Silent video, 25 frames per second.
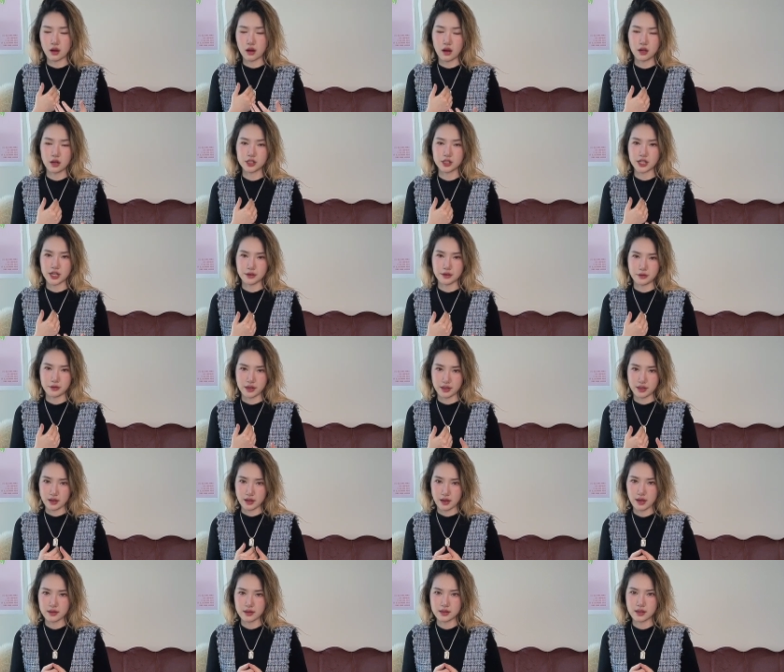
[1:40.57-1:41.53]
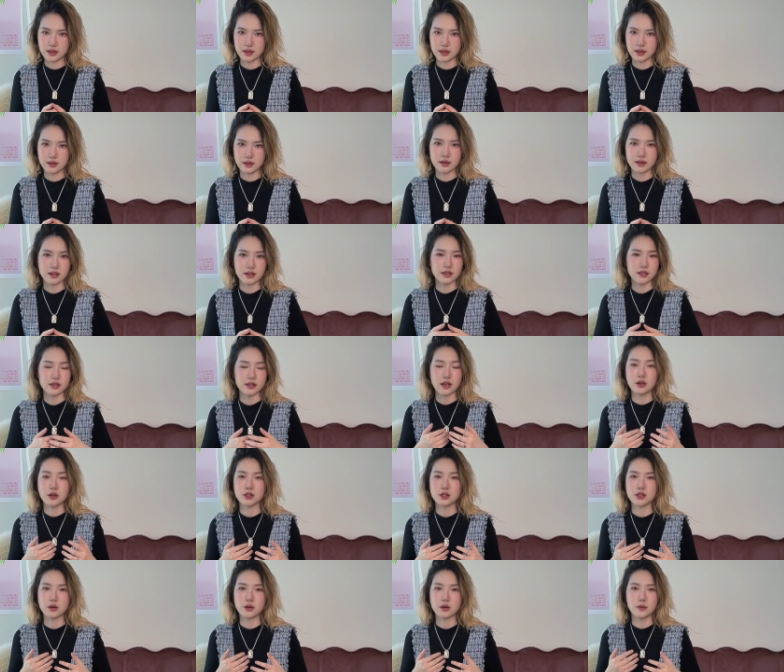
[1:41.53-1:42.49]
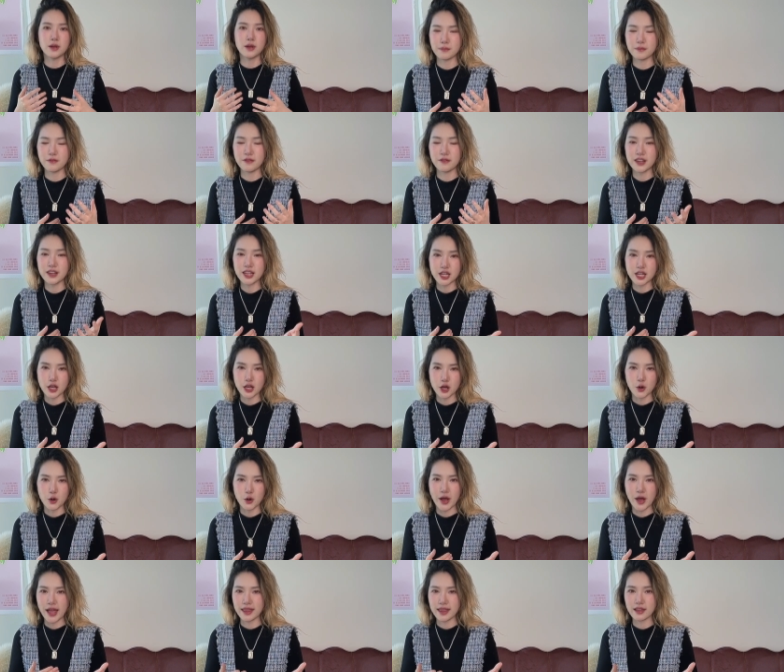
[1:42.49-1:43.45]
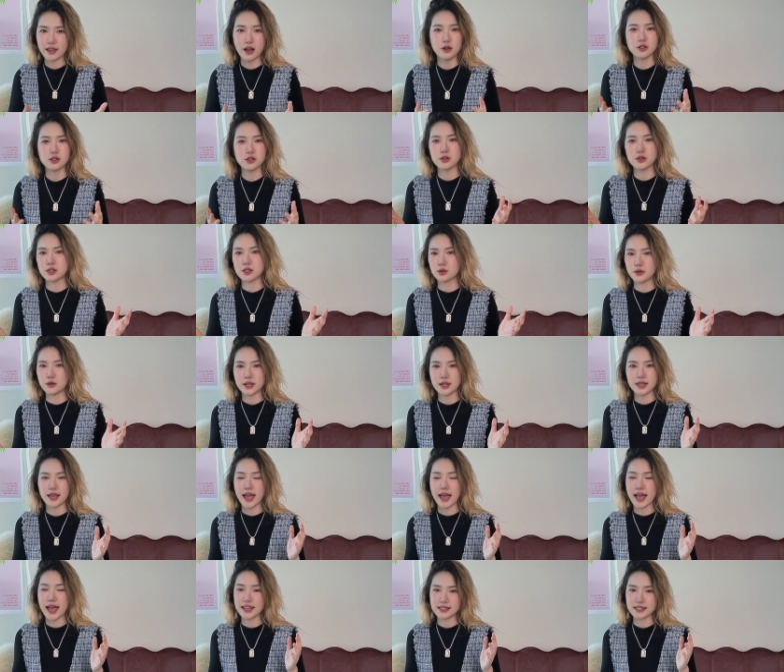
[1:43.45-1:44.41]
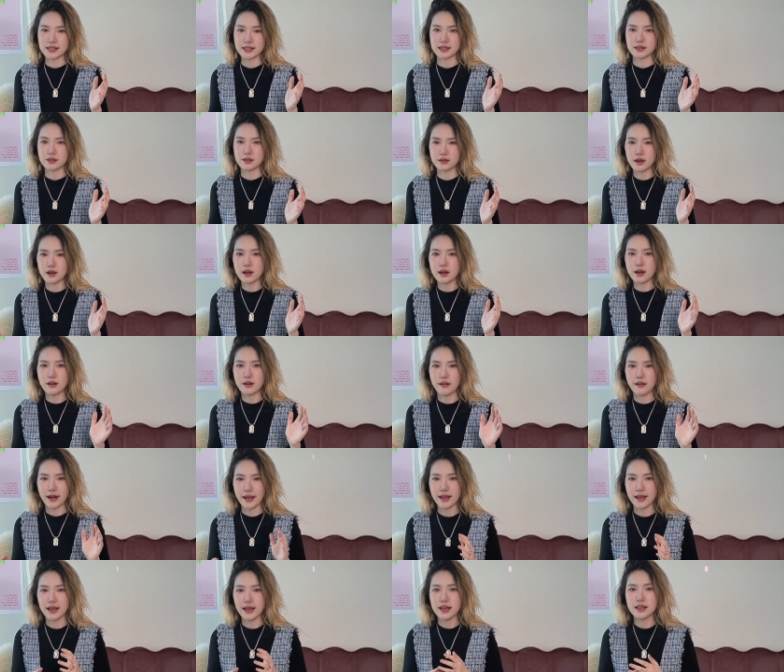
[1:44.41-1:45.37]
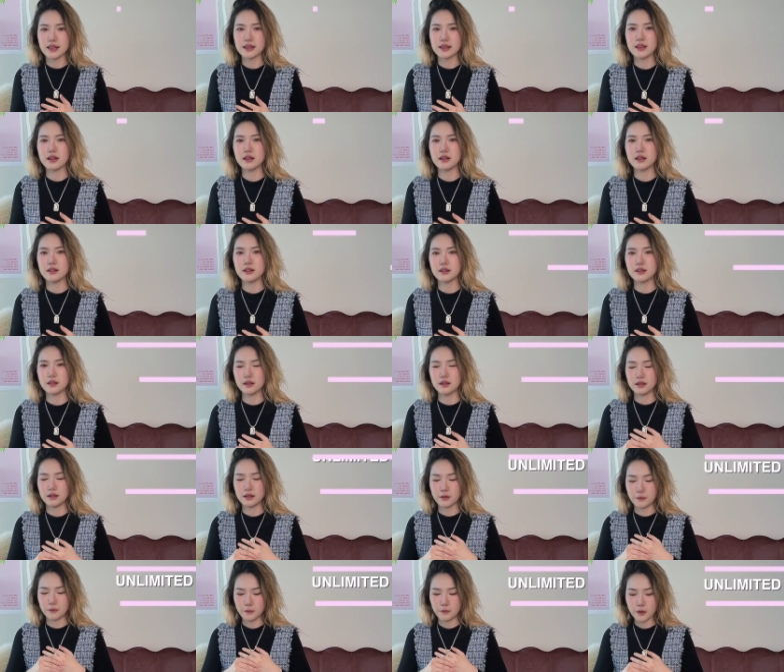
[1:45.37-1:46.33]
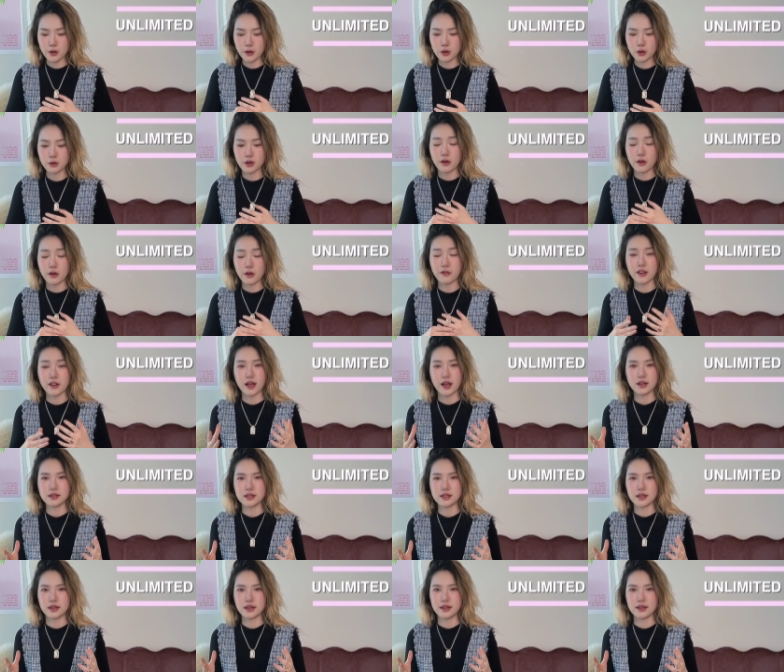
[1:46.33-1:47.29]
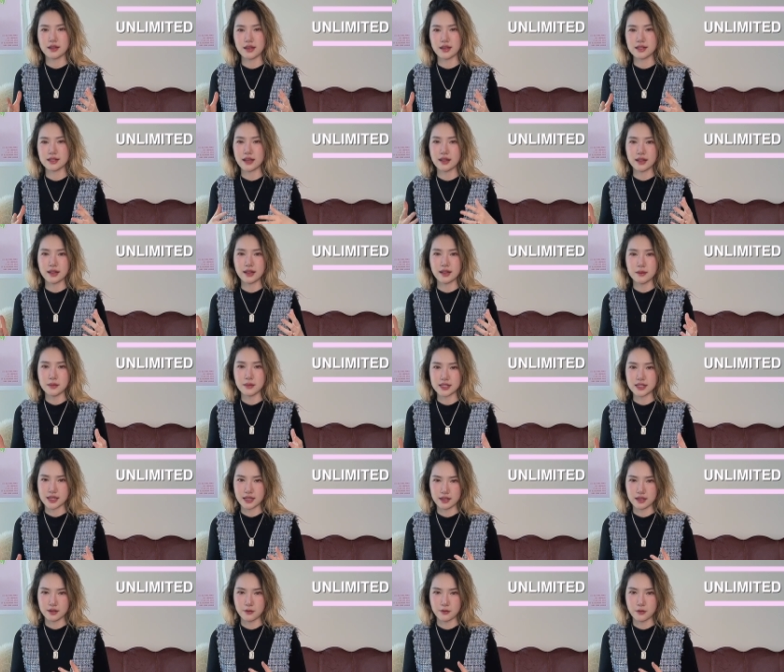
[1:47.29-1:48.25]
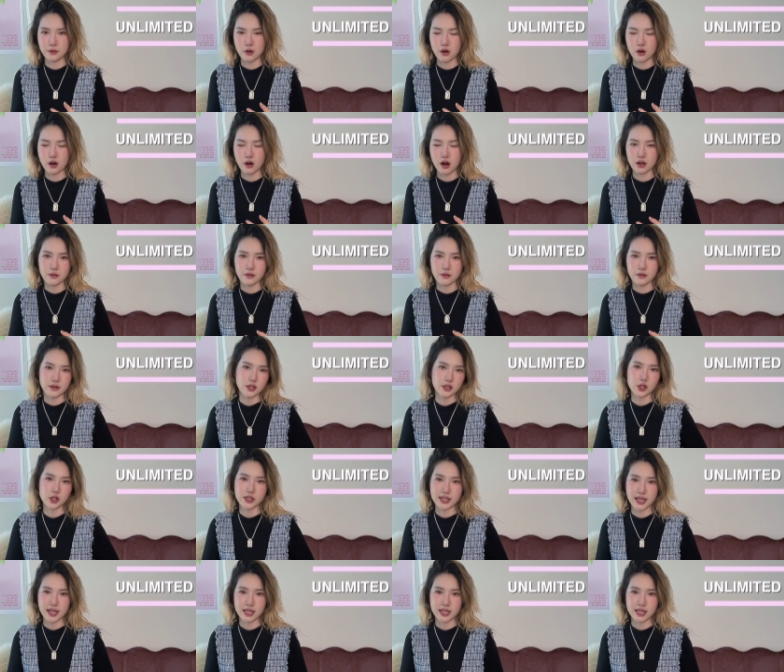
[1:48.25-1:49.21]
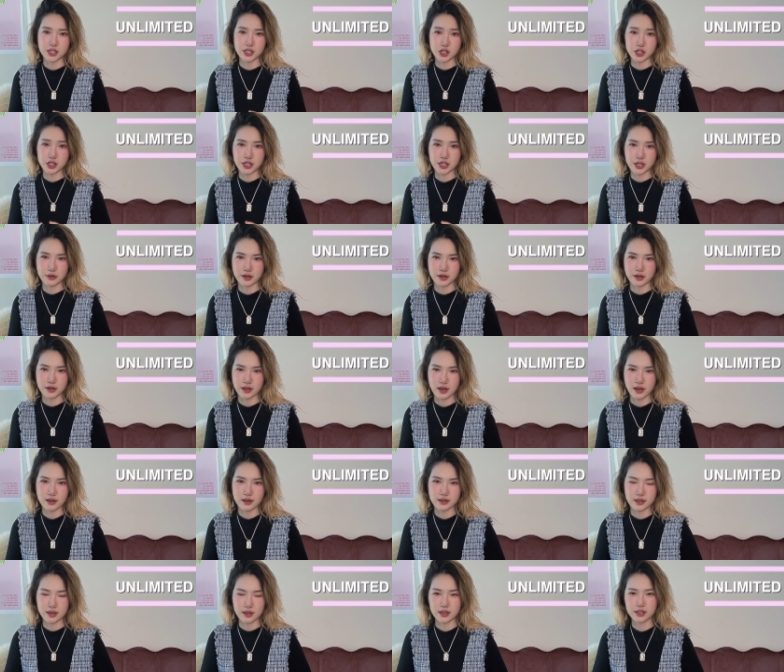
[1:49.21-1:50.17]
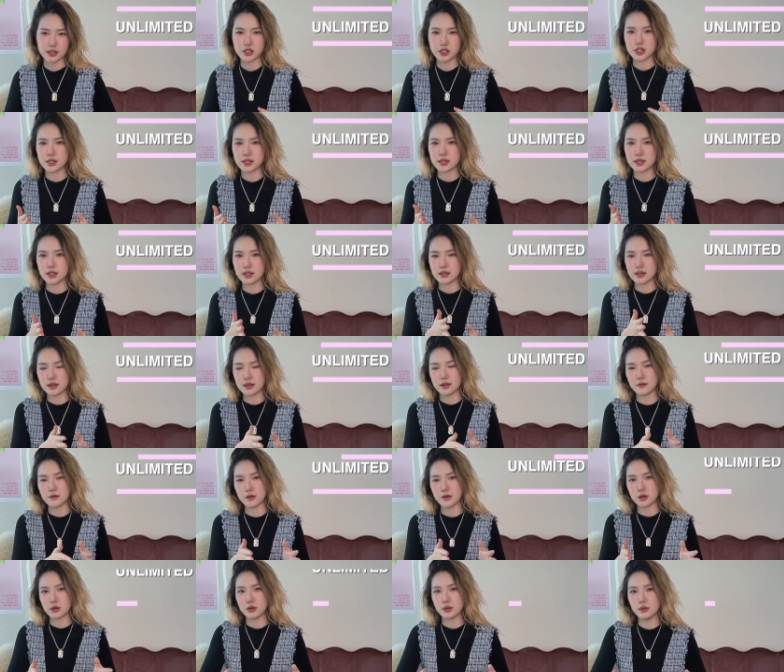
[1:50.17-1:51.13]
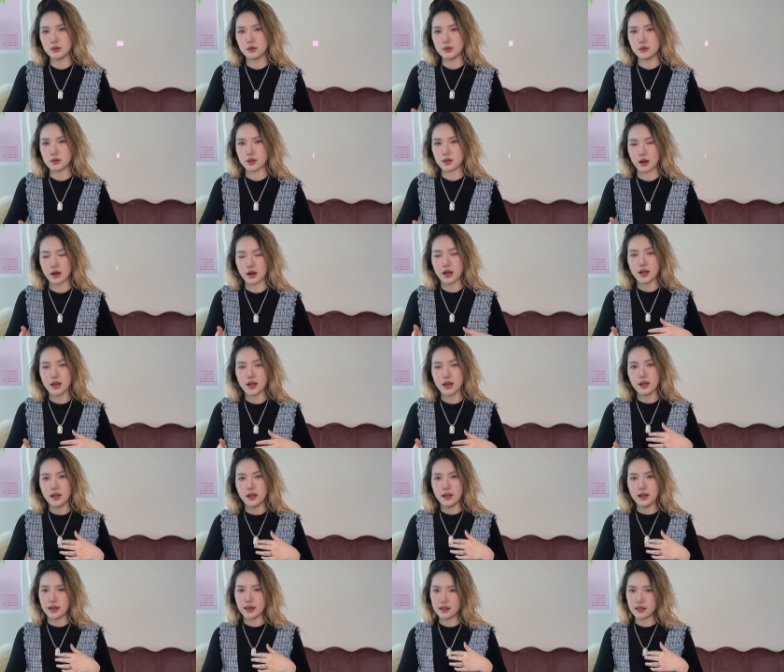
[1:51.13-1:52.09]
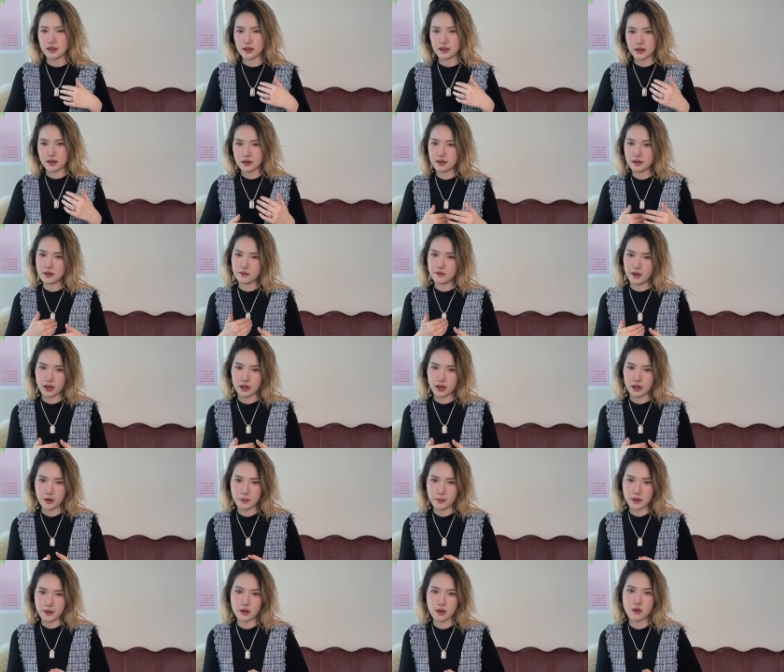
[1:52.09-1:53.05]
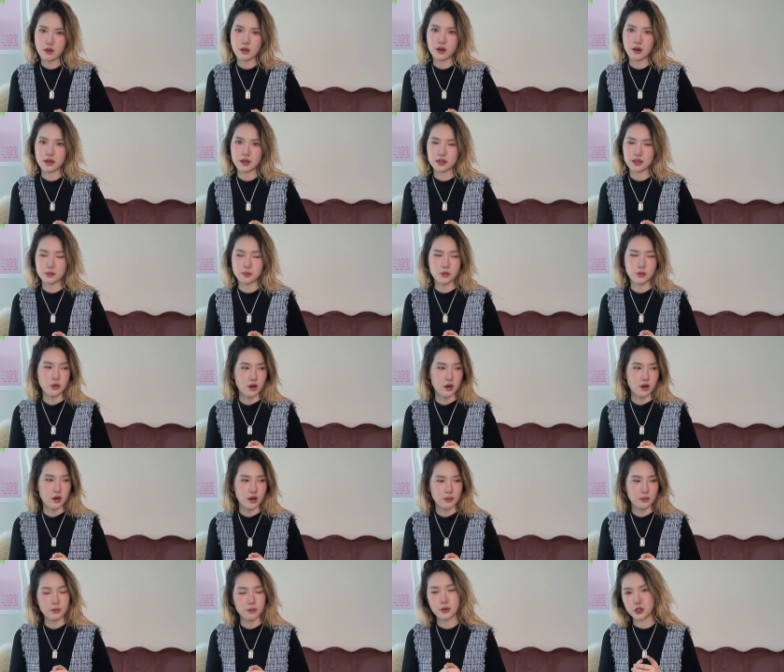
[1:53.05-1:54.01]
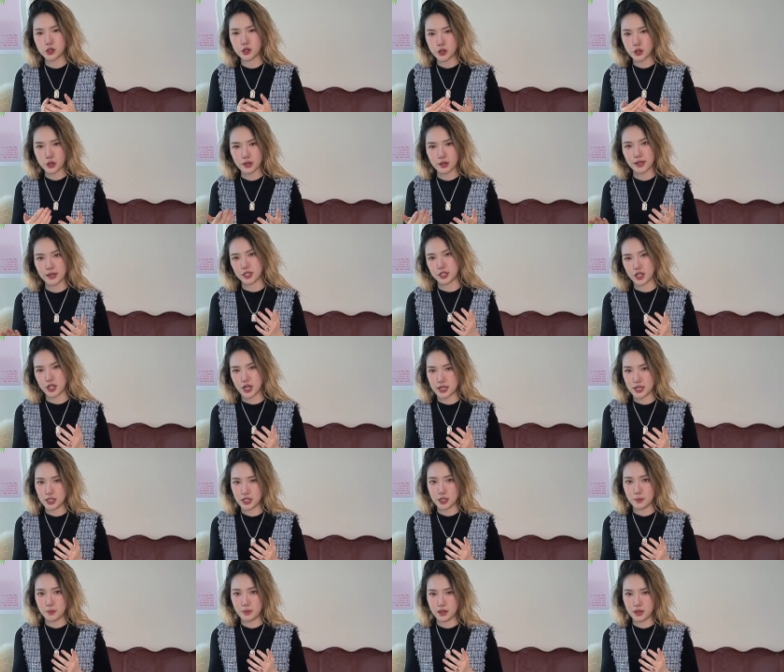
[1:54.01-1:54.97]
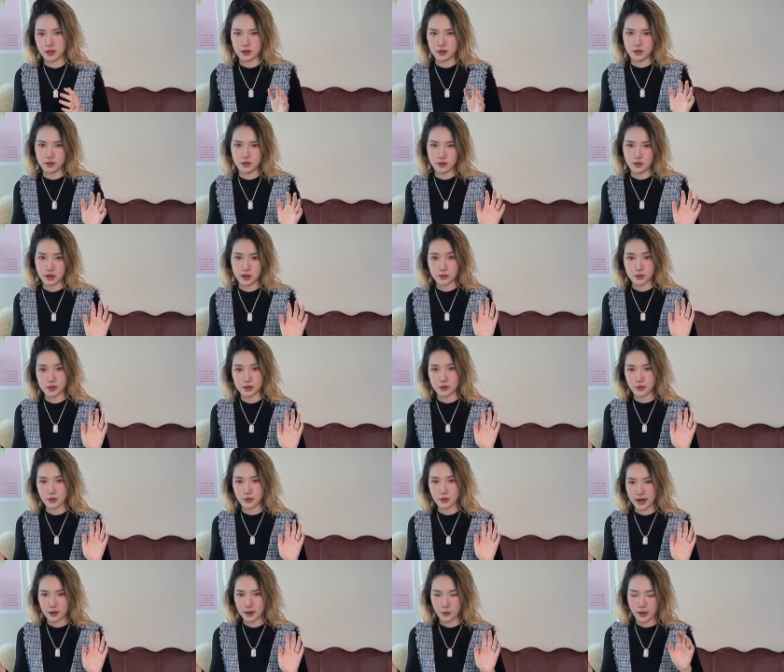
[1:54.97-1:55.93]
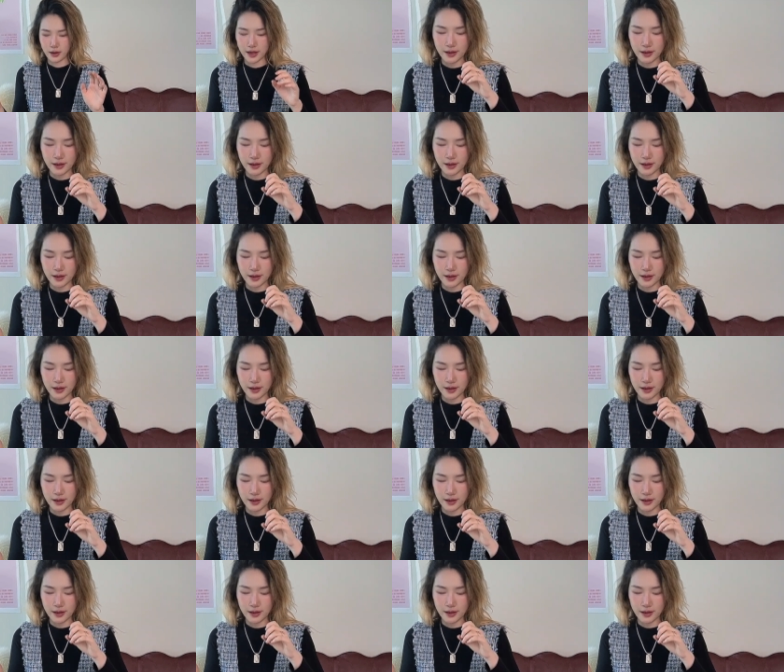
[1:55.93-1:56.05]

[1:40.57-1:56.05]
generated content, there's also video, and also 3D assets, right? The field of content is unlimited for artificial intelligence generated content. It's just these different tools are either in developing or is more mature, like ChatGPT, you can use it right away.